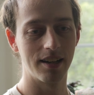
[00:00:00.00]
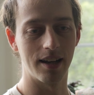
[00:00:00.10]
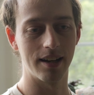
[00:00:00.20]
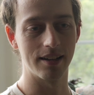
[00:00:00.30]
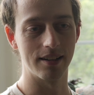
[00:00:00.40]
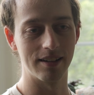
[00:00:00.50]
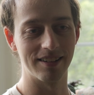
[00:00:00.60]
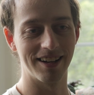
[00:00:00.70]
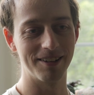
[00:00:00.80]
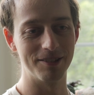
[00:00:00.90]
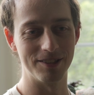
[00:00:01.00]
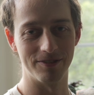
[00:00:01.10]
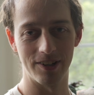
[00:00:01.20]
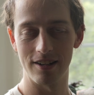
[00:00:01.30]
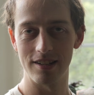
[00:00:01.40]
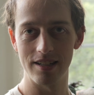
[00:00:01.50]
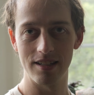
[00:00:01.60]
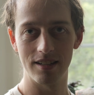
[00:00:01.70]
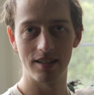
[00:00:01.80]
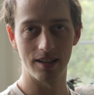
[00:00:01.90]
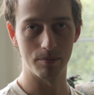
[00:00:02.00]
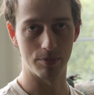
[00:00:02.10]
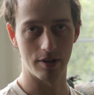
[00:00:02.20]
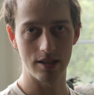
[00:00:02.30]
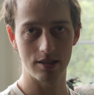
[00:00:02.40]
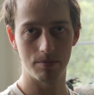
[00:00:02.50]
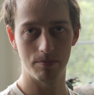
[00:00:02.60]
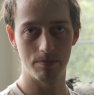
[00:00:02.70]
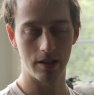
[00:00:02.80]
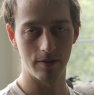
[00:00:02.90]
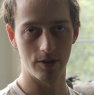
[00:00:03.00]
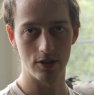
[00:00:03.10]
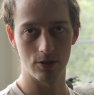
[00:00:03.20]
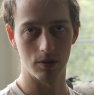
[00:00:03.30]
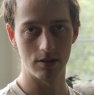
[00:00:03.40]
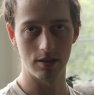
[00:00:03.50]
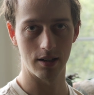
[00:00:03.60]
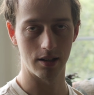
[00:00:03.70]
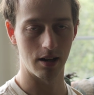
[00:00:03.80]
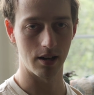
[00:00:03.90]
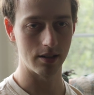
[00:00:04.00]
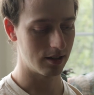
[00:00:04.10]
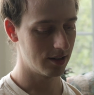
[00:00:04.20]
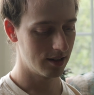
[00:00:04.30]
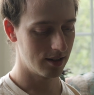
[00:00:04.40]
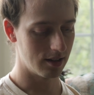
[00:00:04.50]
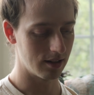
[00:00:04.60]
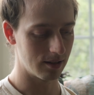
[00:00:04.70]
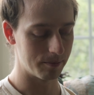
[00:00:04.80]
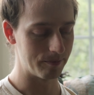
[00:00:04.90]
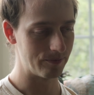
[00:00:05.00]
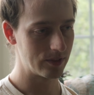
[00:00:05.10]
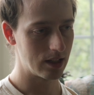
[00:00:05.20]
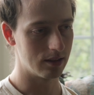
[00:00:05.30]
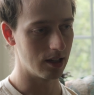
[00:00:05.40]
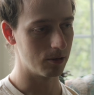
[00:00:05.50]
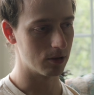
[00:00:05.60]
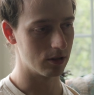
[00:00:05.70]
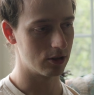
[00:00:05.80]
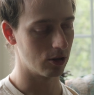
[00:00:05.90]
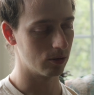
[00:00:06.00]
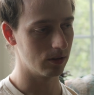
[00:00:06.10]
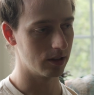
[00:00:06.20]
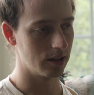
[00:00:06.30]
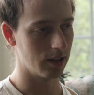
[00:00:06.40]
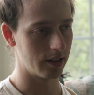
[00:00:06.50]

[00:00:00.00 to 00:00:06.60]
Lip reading: And I was very impressed by the first ones that I got. They were totally